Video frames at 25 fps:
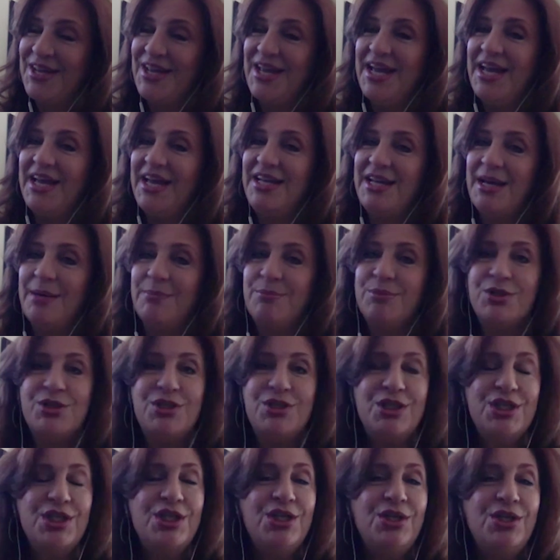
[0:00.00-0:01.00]
Number
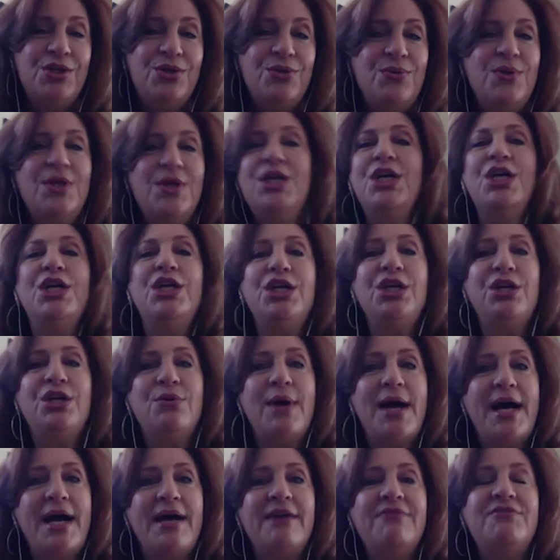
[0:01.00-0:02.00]
two, you
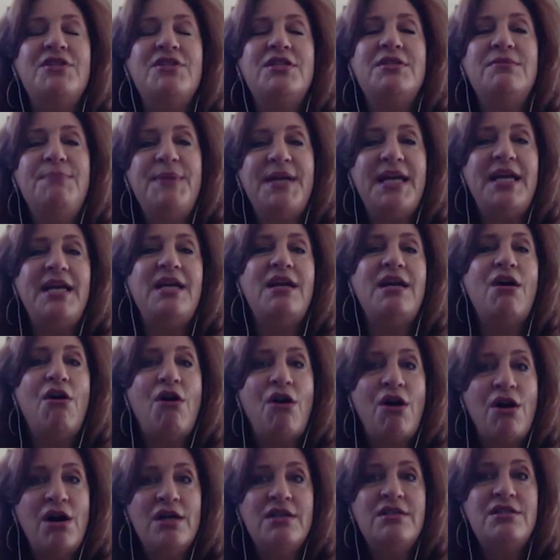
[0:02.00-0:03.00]
have to be
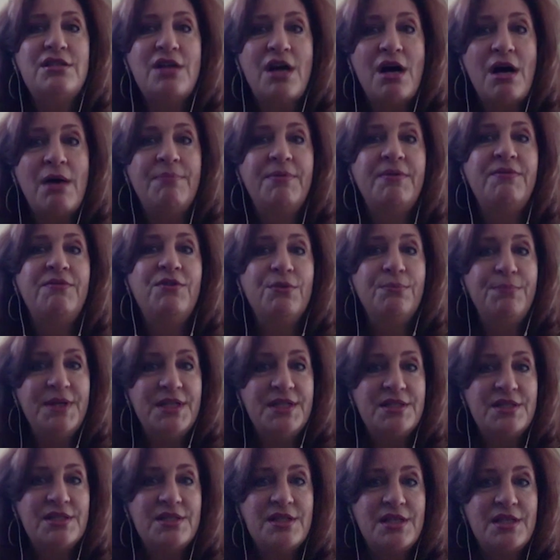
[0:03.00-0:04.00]
on top of your
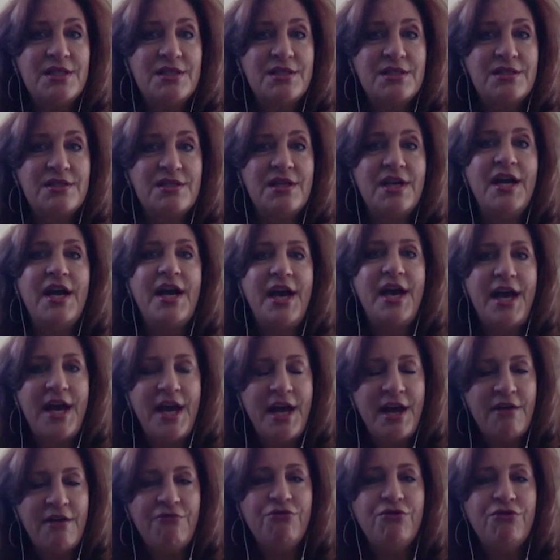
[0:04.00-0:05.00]
business
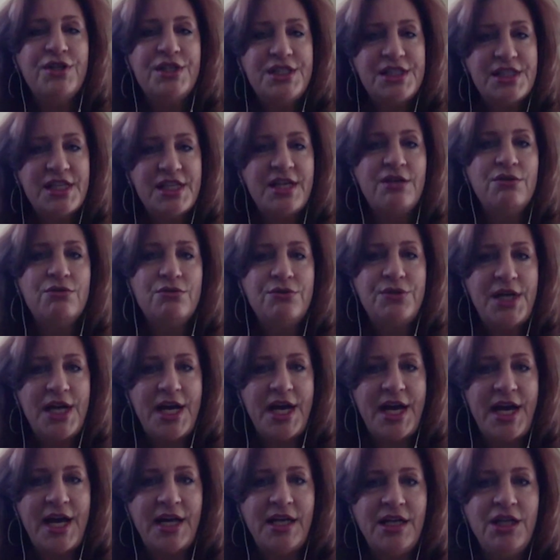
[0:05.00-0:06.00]
every single
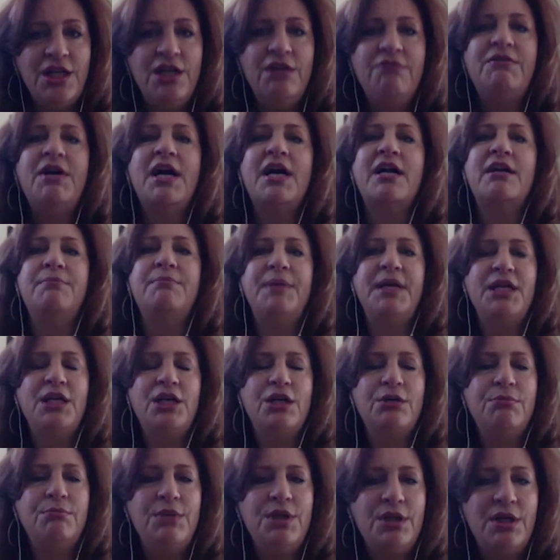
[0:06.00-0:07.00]
day. You've got to be
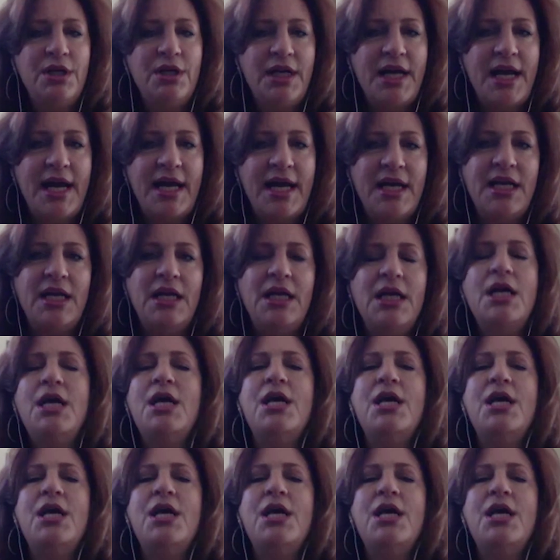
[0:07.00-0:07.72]
communicating.